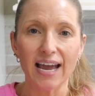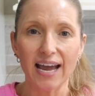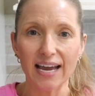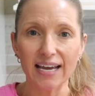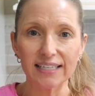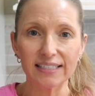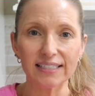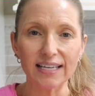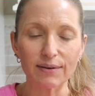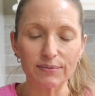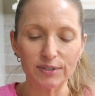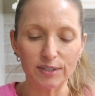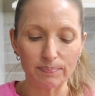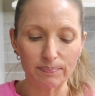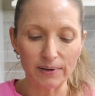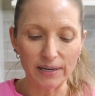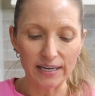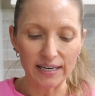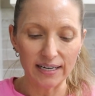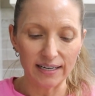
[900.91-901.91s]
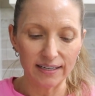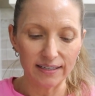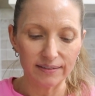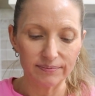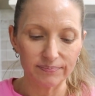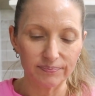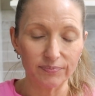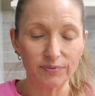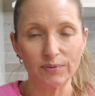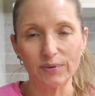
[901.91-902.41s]
As I was
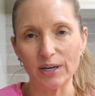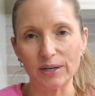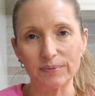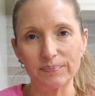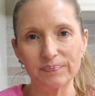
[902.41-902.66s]
plating, well,